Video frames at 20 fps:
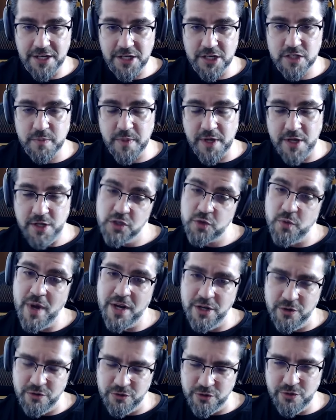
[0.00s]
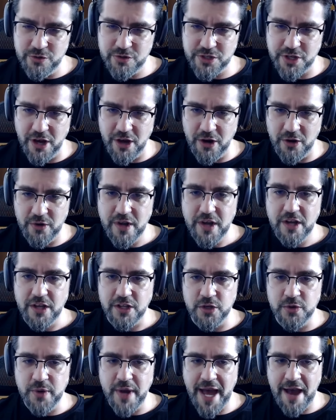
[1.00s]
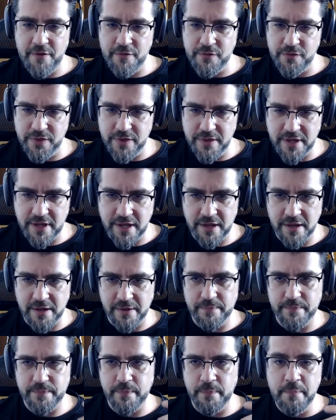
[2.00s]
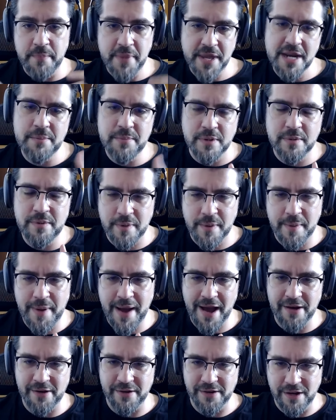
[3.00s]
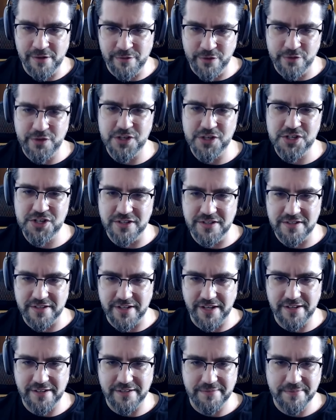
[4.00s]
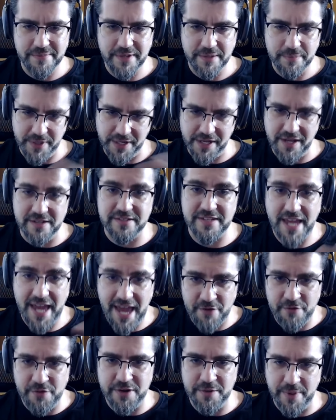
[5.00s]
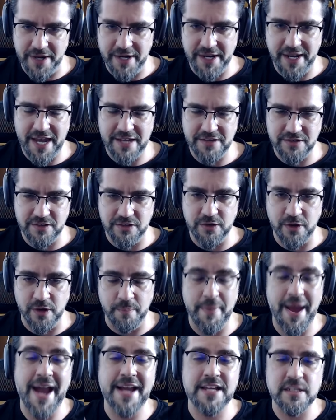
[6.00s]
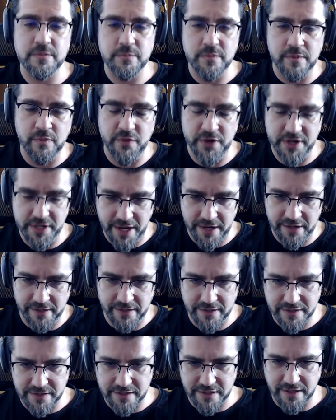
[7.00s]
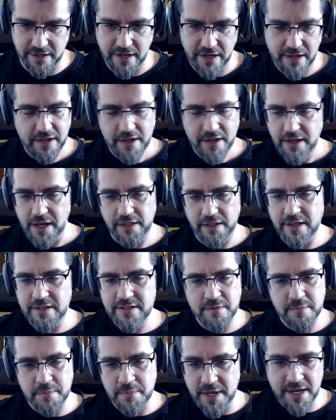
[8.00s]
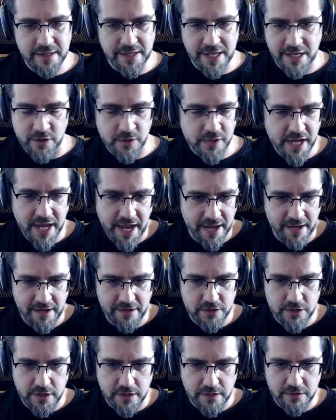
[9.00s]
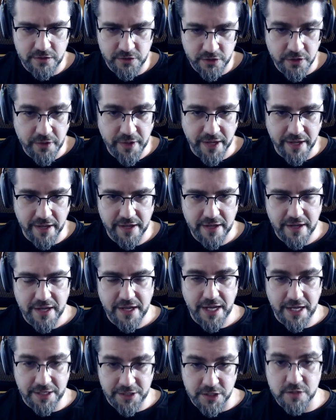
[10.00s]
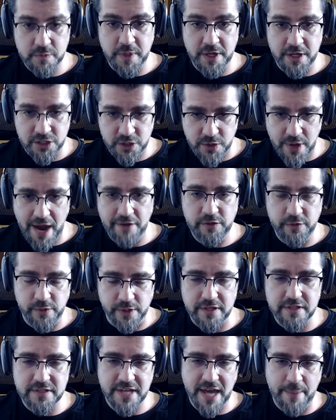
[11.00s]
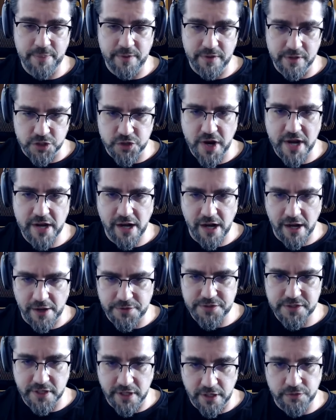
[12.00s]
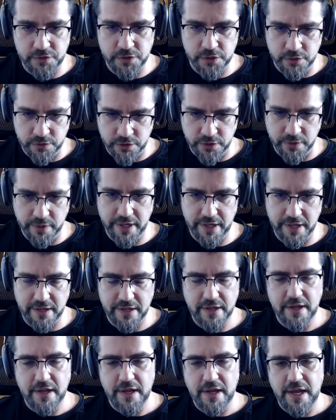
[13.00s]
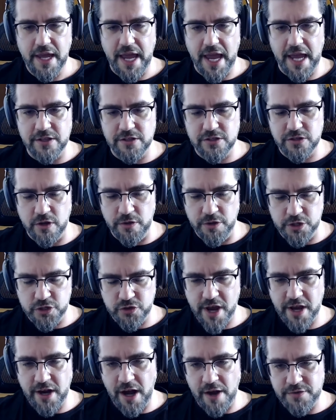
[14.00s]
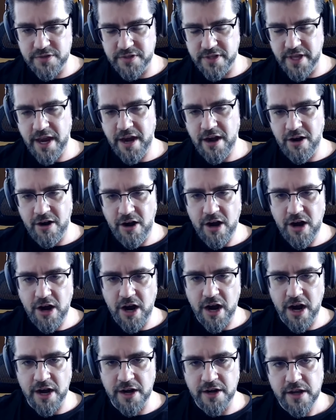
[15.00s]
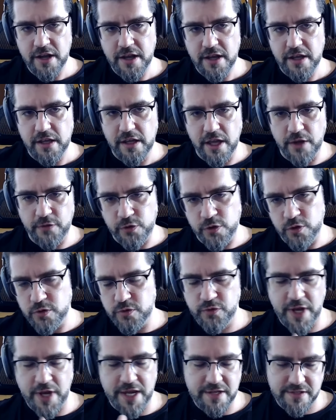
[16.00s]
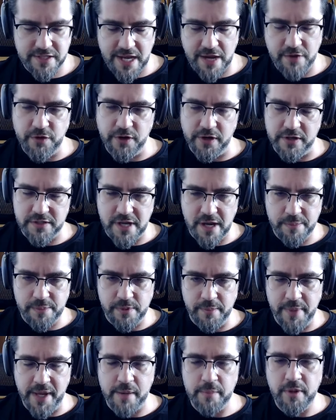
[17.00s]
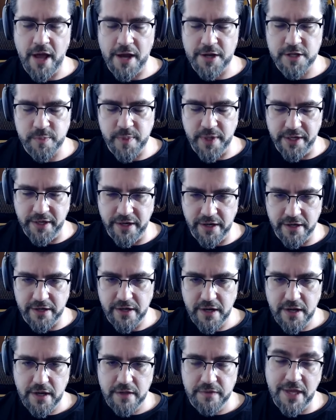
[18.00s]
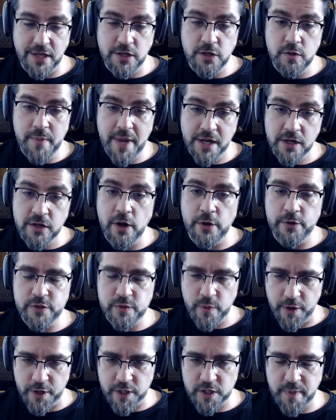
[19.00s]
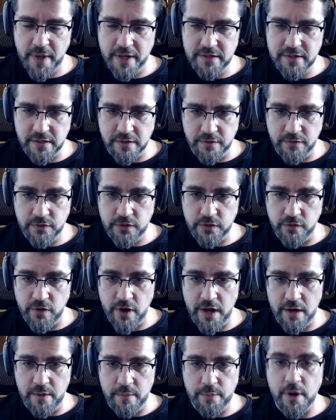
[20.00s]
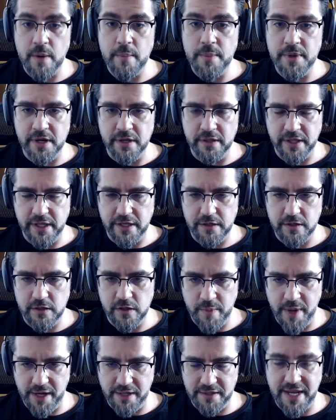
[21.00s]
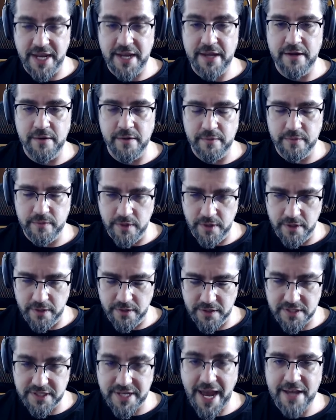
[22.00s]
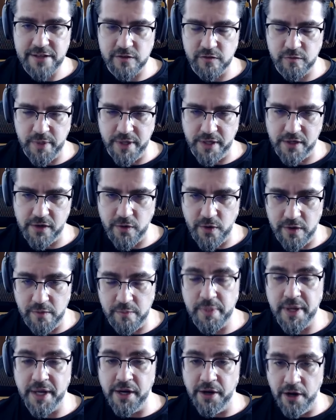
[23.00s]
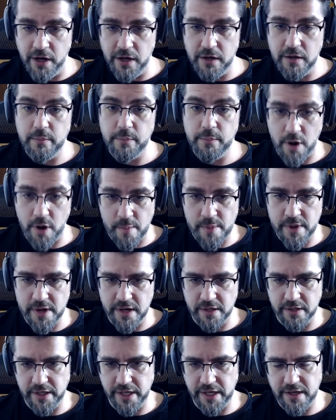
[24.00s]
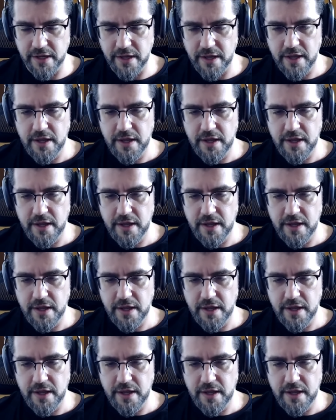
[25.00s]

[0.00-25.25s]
It just means when you do so, you have the minimum amount of efficiency because everybody has to do it, maximum redundancy. It doesn't mean that you can't do it. It just means you have to accept the trade offs if you do it. And so the trade offs there are if you say, for example, make blocks bigger, then you make nodes more expensive to run permanently. You make data, the size of Bitcoin bigger permanently.